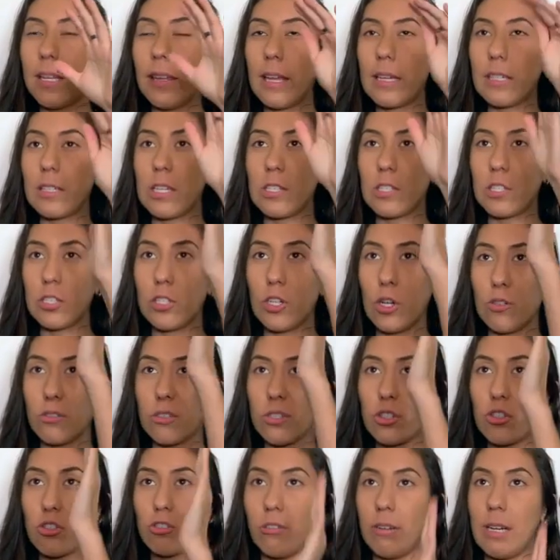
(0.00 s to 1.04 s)
like doesn't go
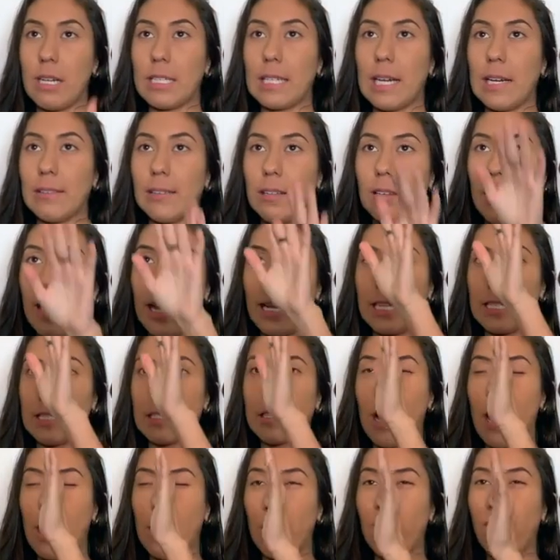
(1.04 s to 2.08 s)
straight down the leg. It's
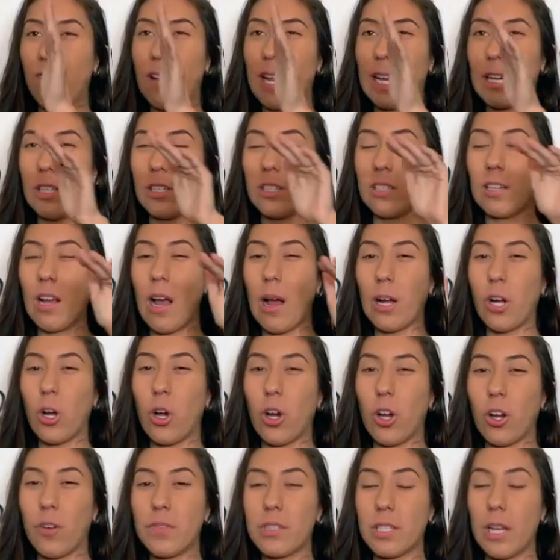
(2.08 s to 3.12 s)
kind of, it
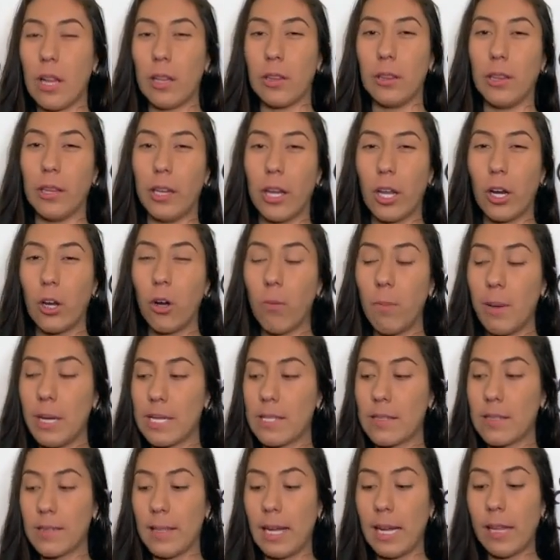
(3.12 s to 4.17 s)
curves a little bit
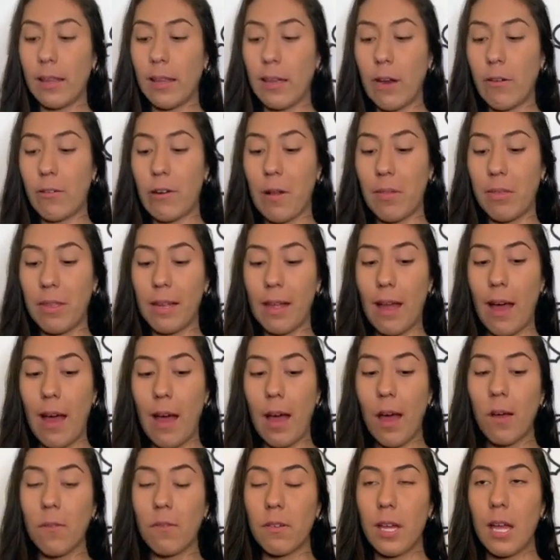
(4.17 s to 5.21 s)
slightly around the
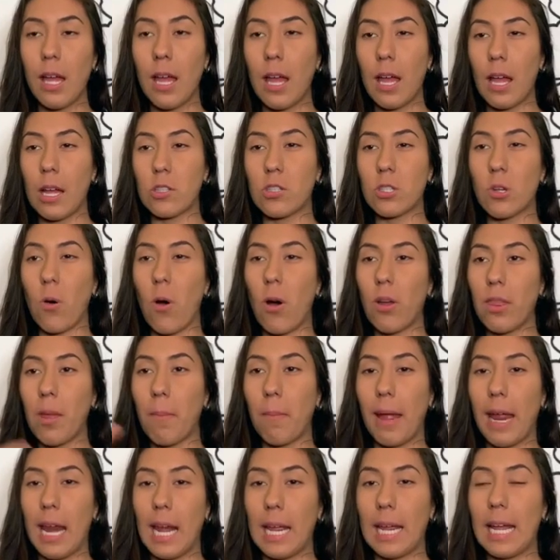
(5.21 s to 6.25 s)
calf. And so on the
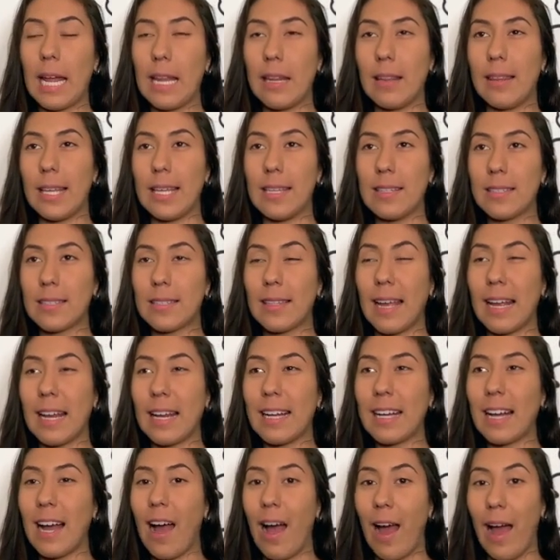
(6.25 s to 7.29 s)
mannequin, this like
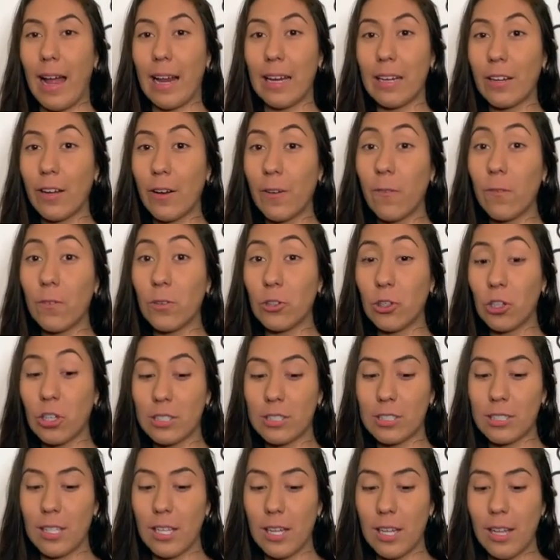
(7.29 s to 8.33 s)
kind of
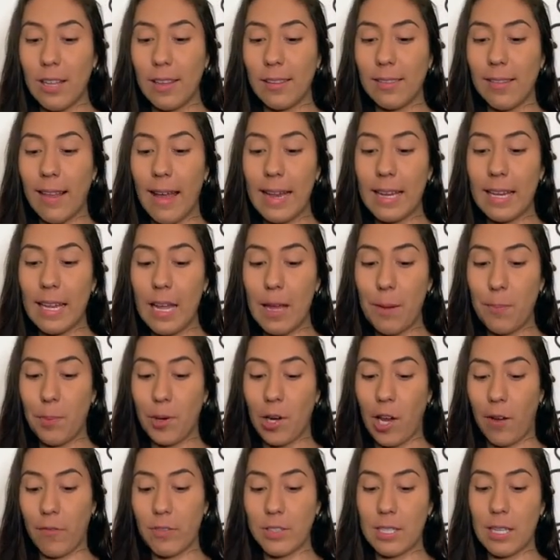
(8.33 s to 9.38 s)
looked like it, but
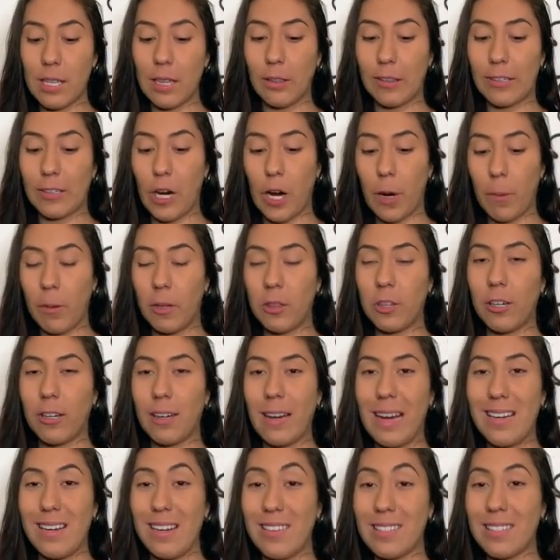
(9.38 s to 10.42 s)
obviously Carbon
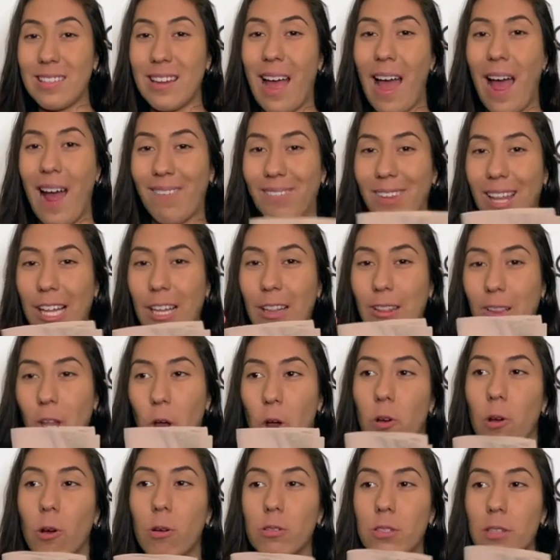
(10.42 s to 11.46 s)
38 doesn't have like
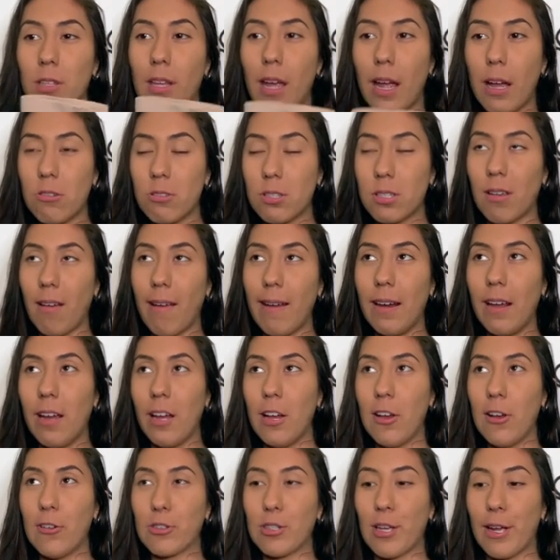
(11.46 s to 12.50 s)
logos on the outside,
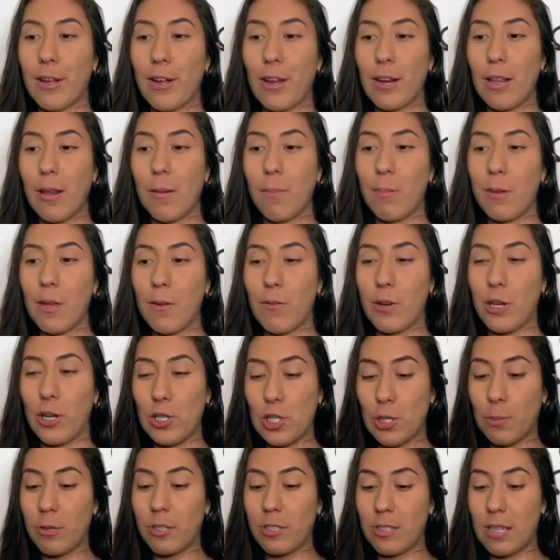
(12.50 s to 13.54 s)
so I couldn't be
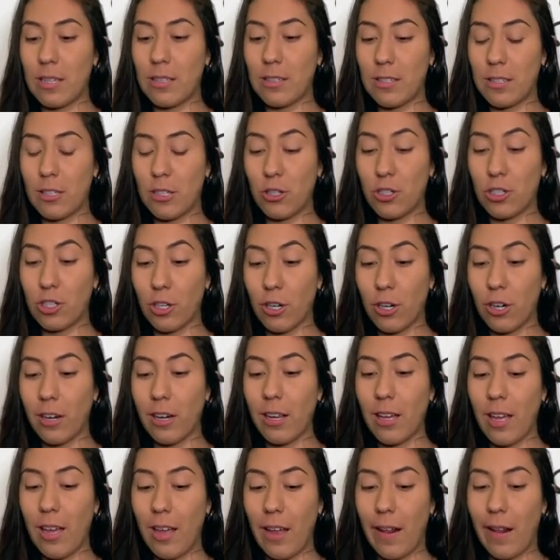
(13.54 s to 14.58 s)
100% sure
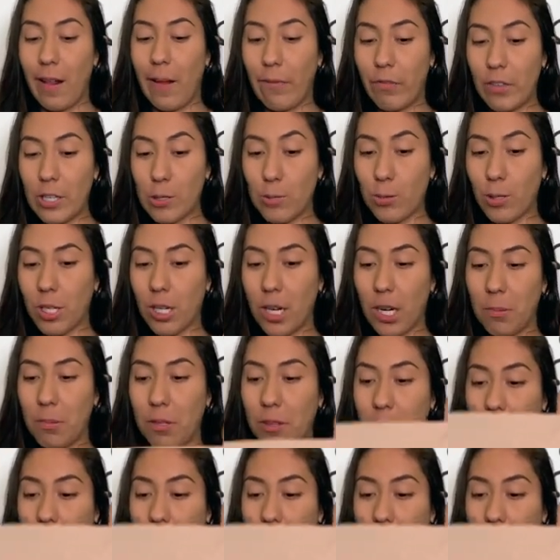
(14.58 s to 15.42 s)
if these were Carbon